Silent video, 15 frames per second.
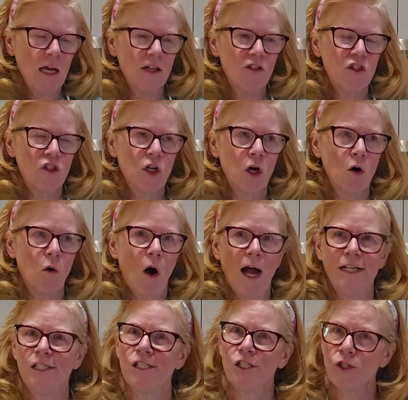so I
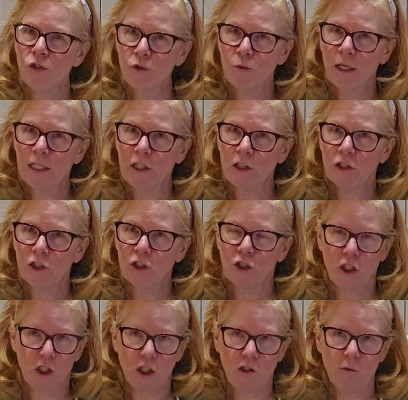just use regular
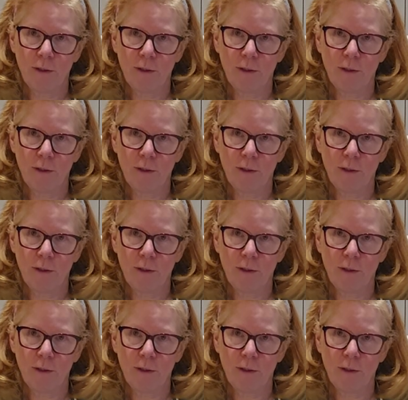sugar,